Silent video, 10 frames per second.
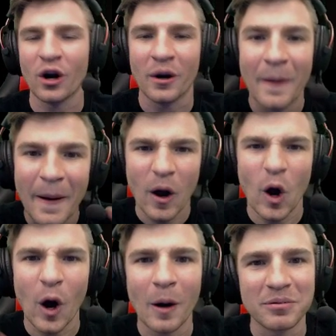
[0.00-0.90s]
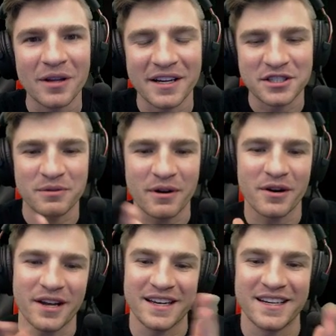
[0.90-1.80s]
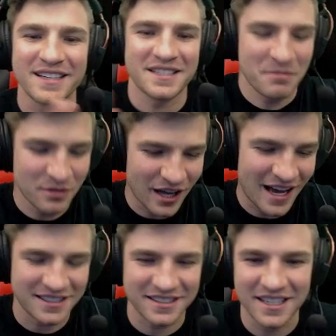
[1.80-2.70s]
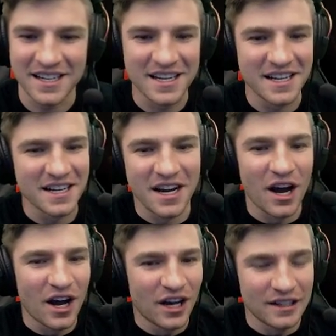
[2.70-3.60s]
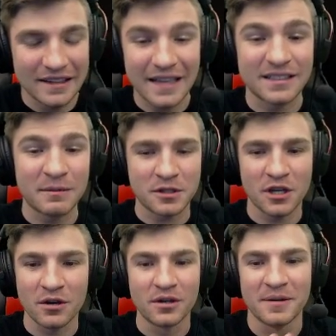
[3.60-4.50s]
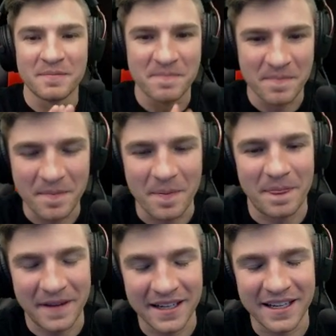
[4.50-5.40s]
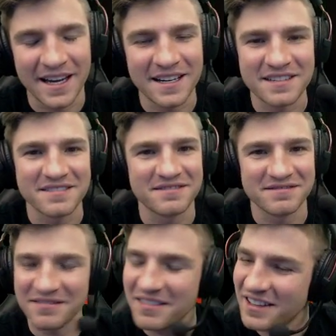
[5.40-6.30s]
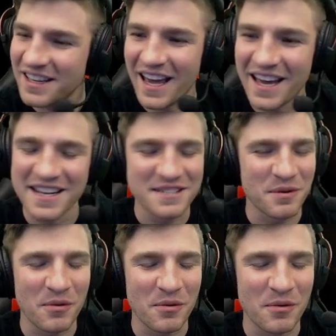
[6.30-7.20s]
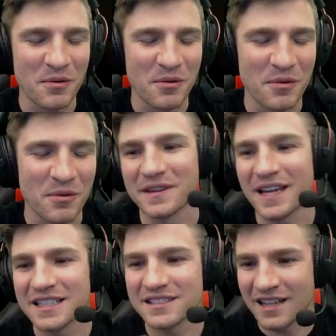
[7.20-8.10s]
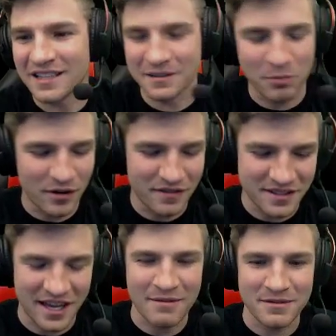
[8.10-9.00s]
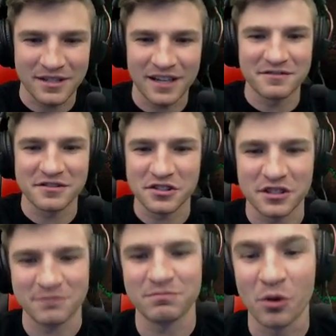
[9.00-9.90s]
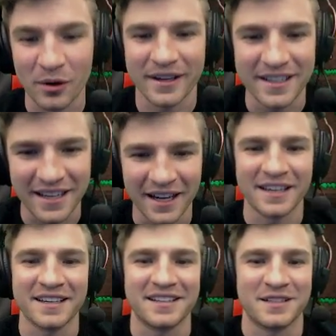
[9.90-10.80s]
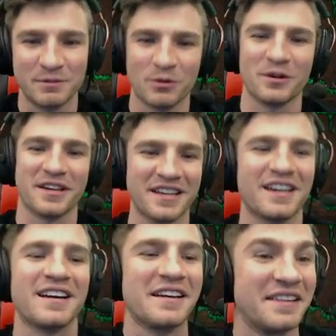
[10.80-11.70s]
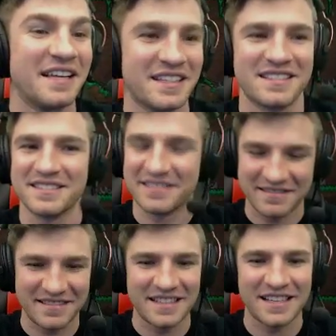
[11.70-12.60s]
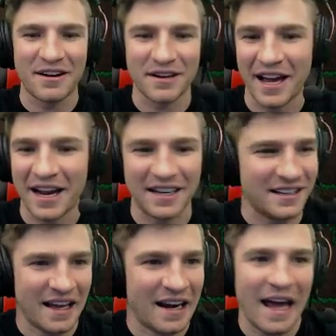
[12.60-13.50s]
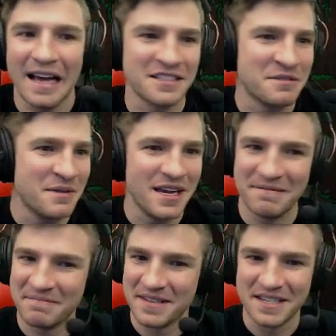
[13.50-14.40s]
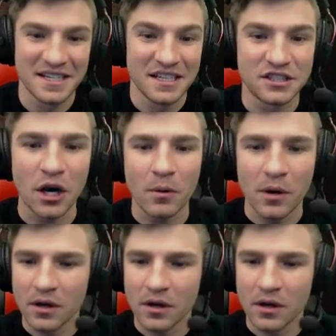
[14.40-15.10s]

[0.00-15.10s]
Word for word: uh, all playing uh, Terraria, and it is a blast. Last episode, yet again, didn't end as we wanted it to, but that's that's the point of this game is kind of just exploring and dying and exploring and dying, and that's that's how it, had, it kind of has to be. So,